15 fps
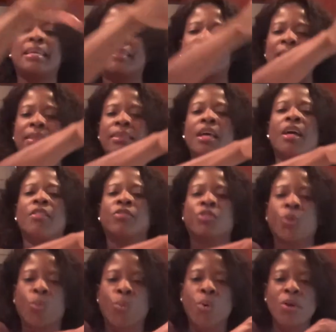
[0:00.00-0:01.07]
and then
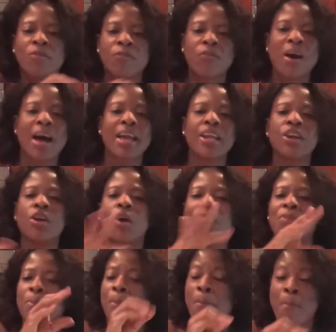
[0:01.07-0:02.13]
the wood fire
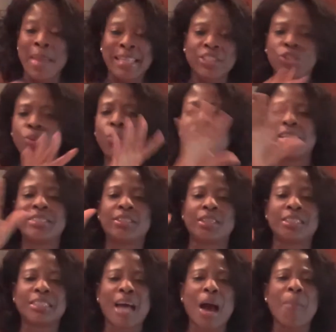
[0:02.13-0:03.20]
of the pimento wood is
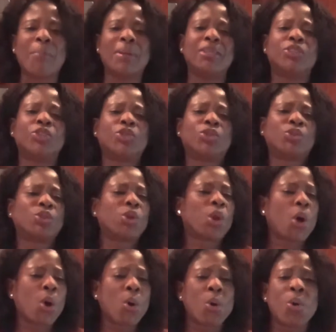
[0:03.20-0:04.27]
on top and it
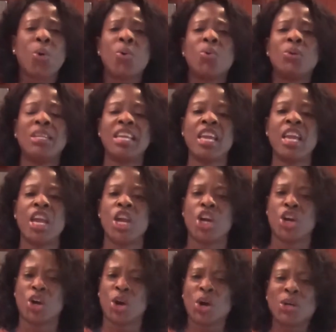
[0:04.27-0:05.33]
slowly
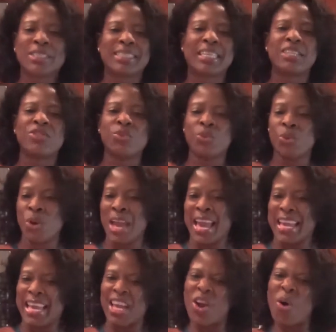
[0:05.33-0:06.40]
cooks and you
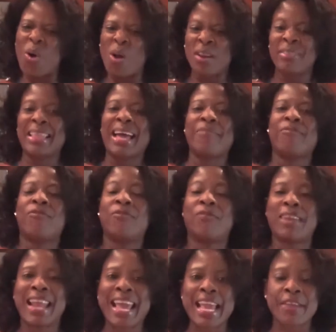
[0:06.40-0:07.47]
get all that
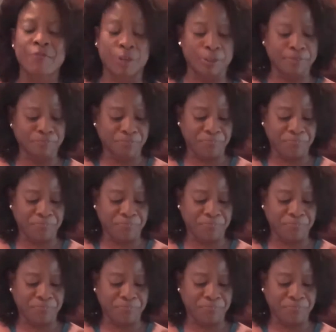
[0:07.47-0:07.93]
flavor.